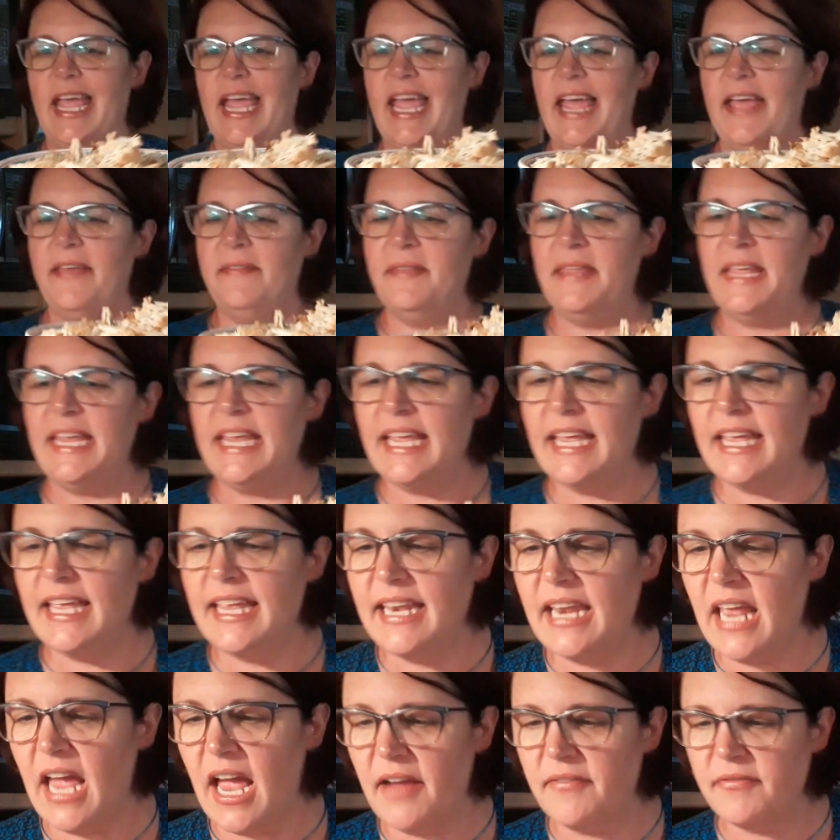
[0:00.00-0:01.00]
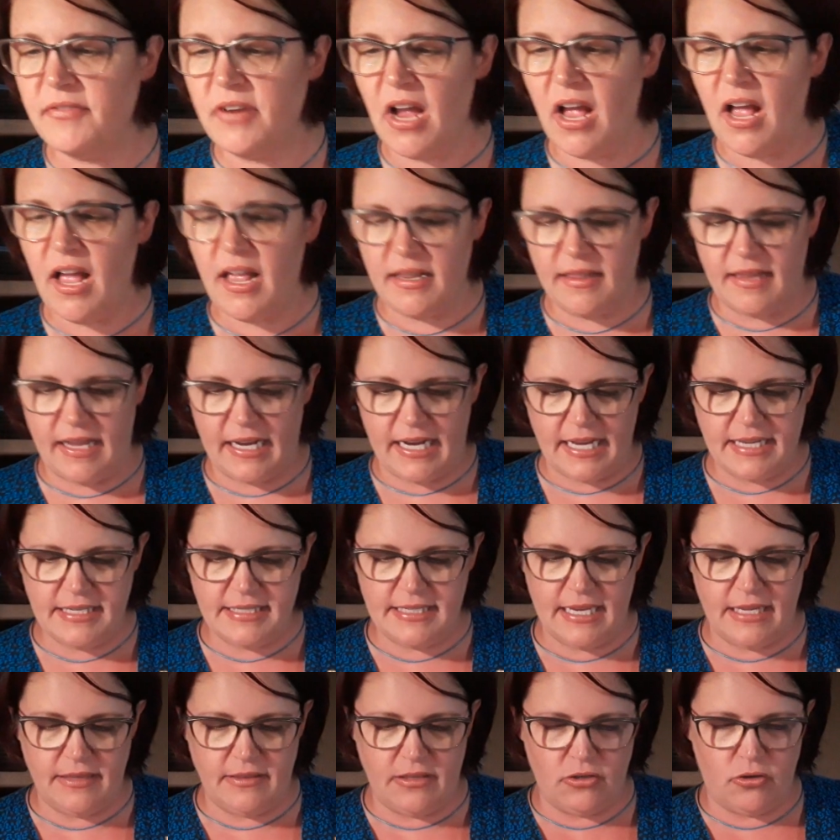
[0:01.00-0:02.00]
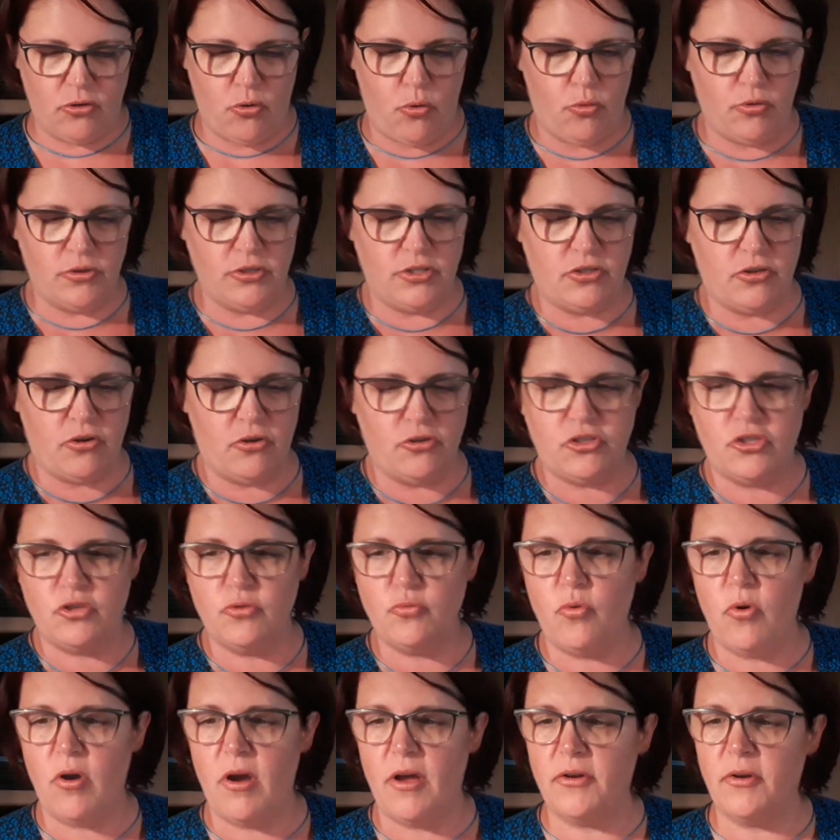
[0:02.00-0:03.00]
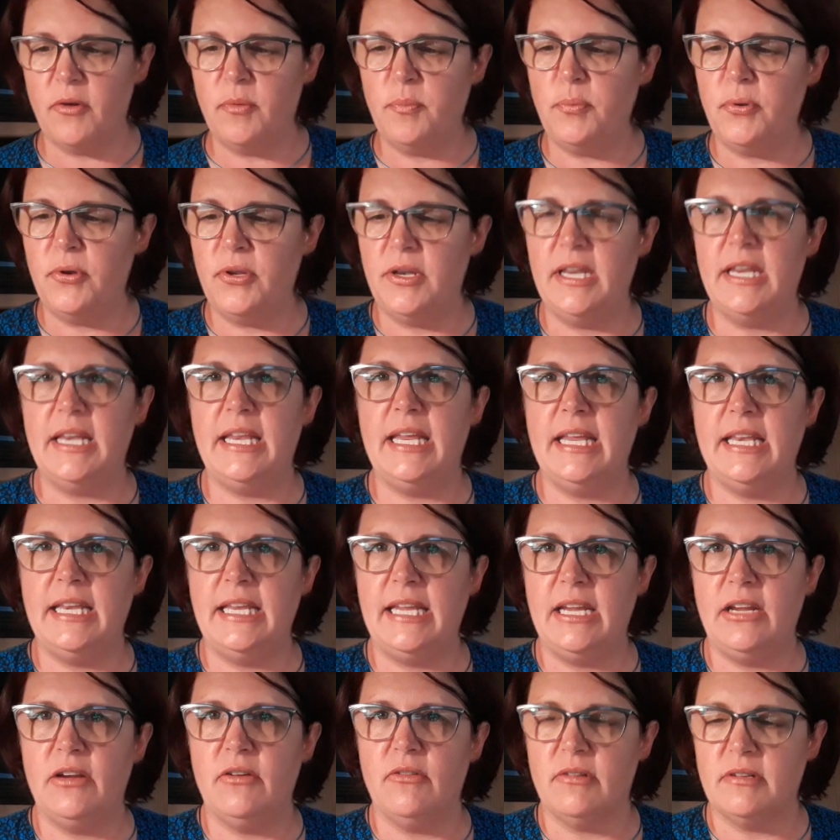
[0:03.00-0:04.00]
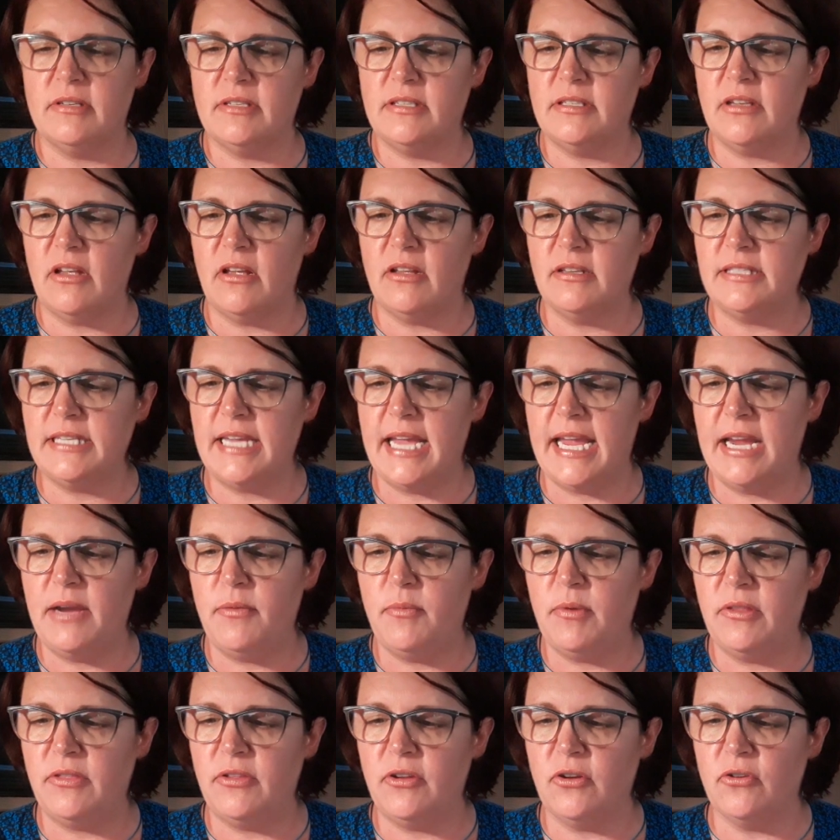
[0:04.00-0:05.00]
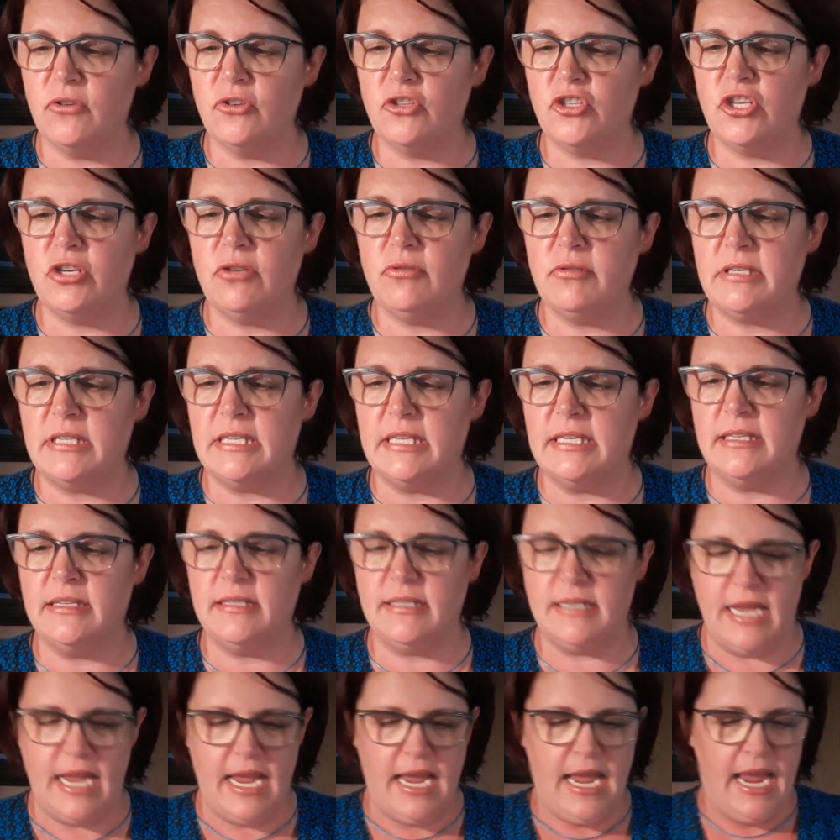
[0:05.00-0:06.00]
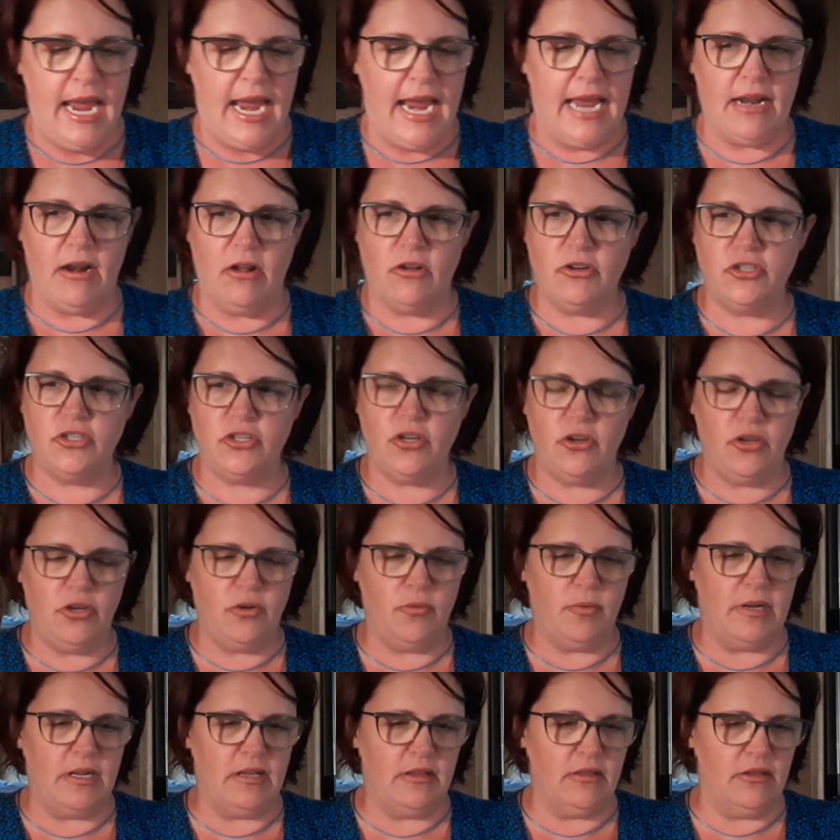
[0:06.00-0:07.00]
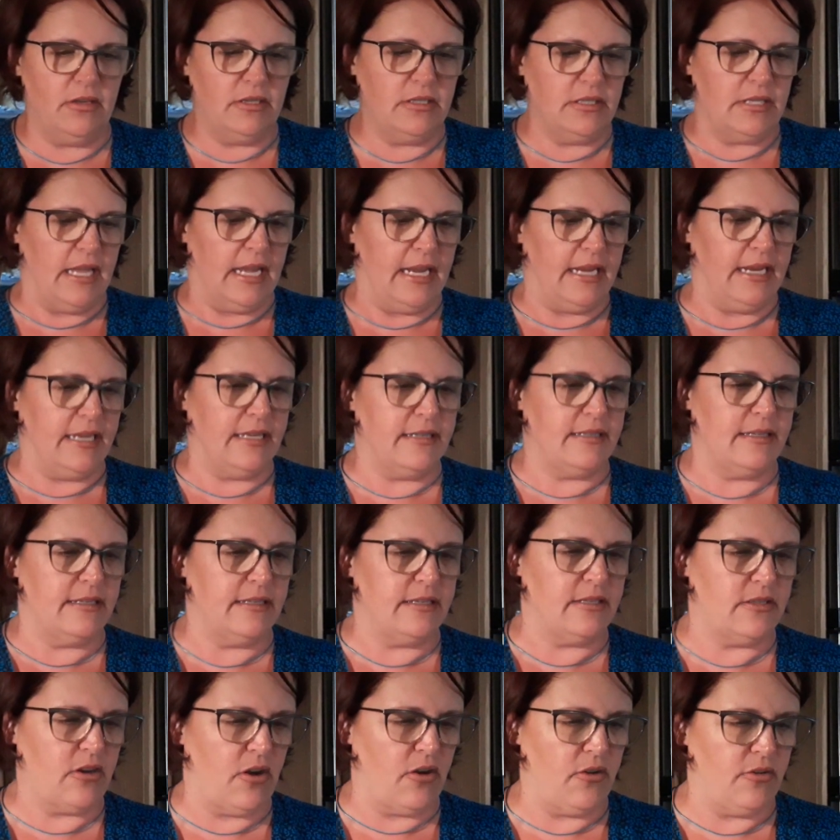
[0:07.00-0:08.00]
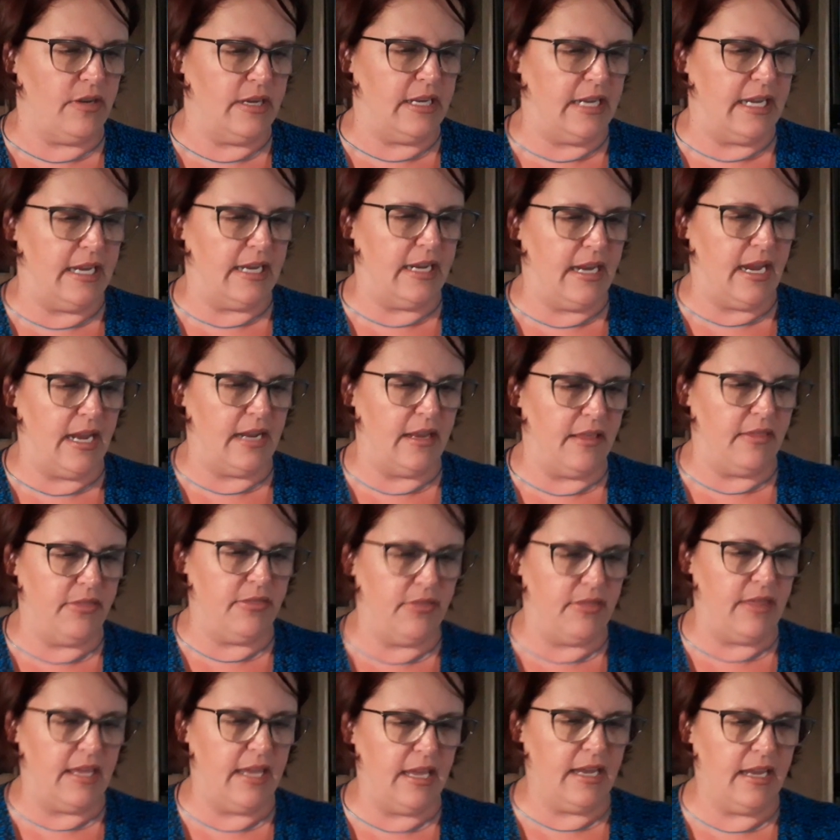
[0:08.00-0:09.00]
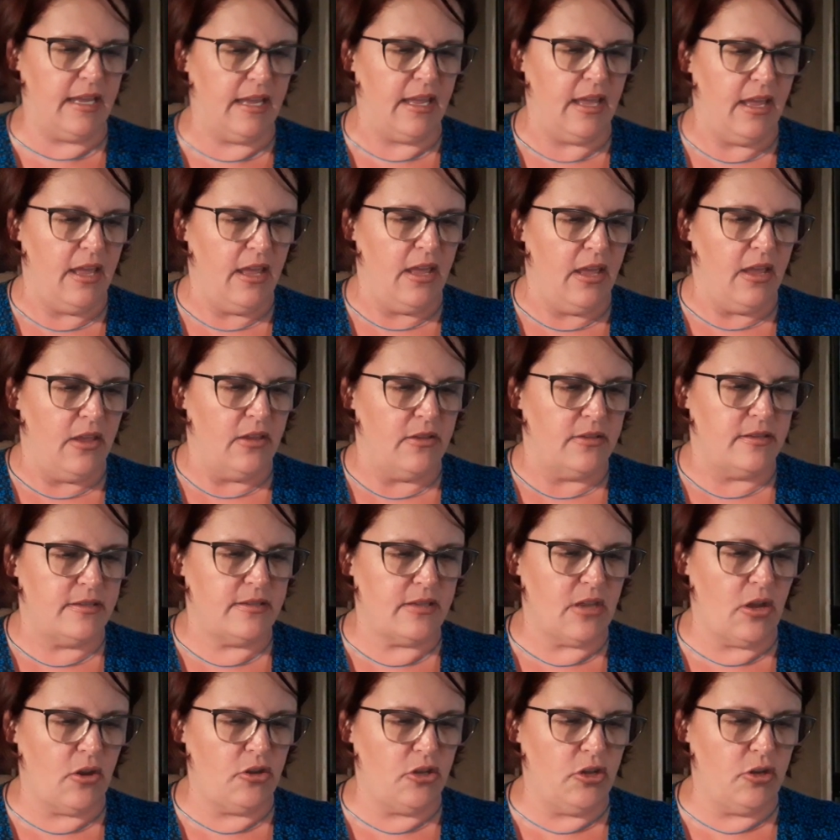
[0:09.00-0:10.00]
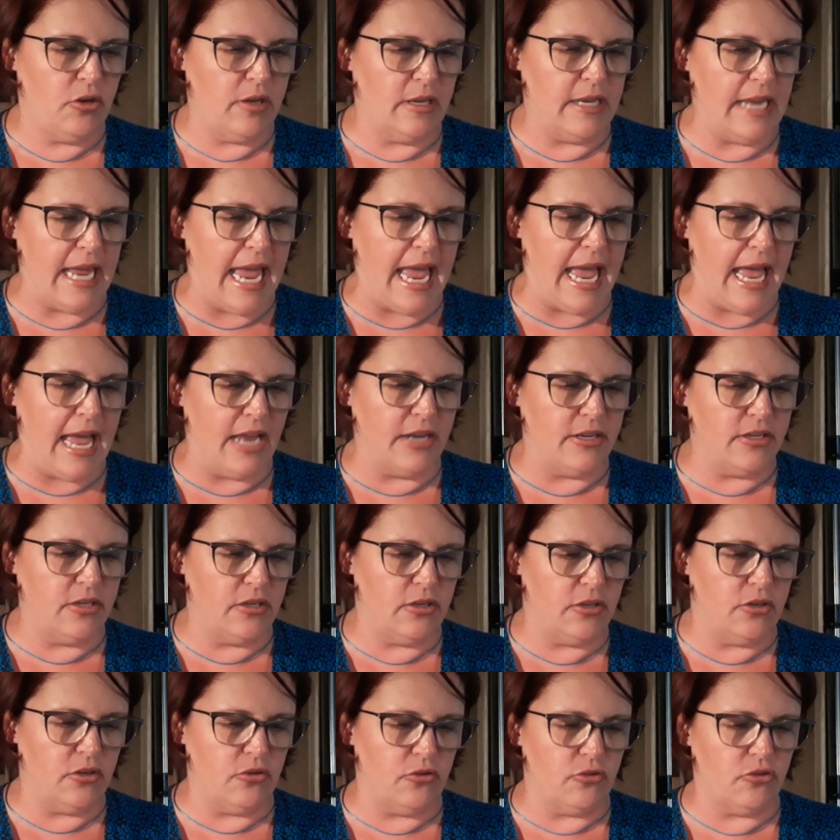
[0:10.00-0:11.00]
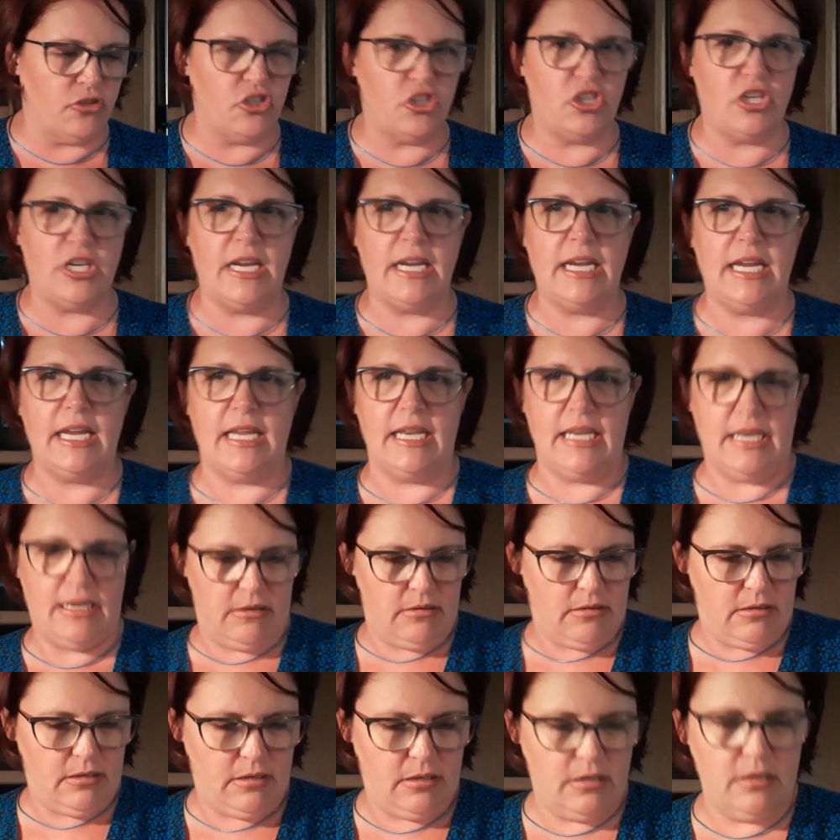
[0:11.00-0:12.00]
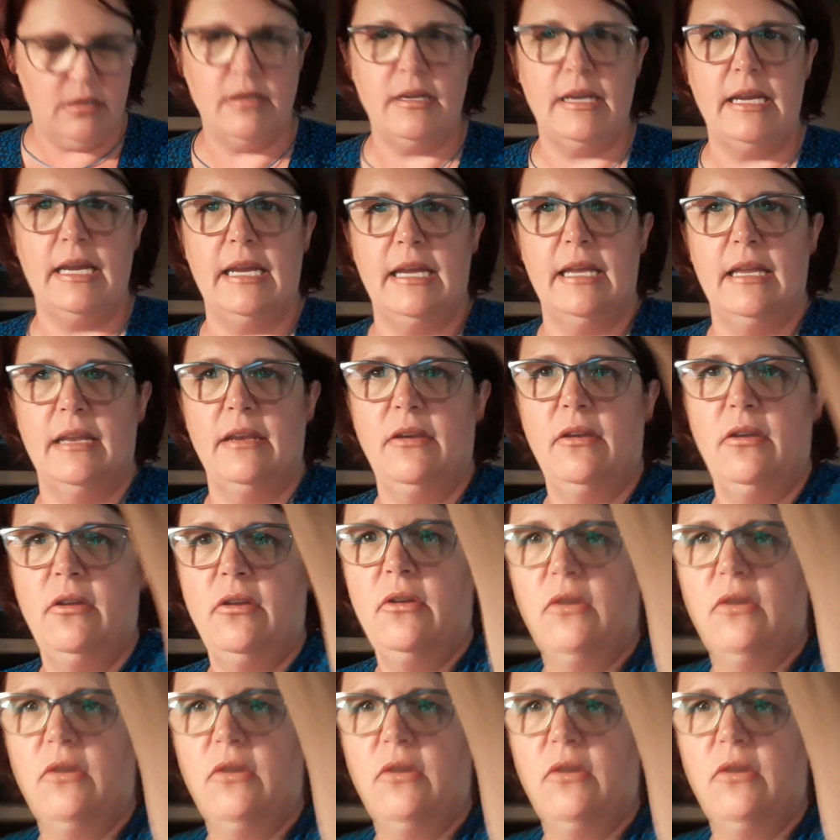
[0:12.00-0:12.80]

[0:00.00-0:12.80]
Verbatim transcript: And then I've got, like I said, the cornstarch and water. Put it in here on saute with your juices. And I'll show you what it looks like because it's starting to get kind of thick. So you can add your chicken in